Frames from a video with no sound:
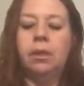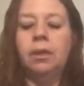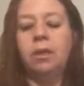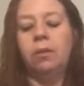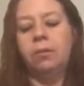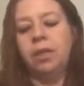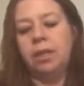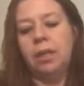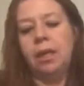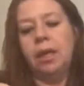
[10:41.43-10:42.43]
So I'm
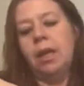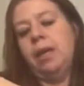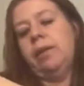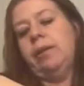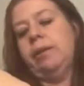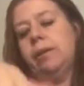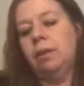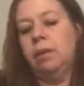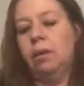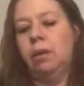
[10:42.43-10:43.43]
just gonna kind of
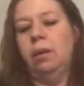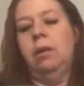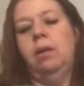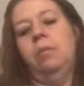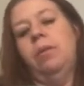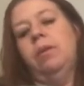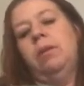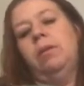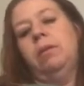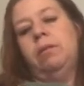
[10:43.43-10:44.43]
pull
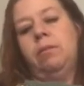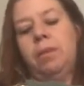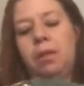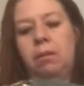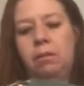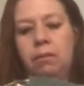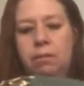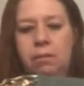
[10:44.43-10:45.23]
it through the middle.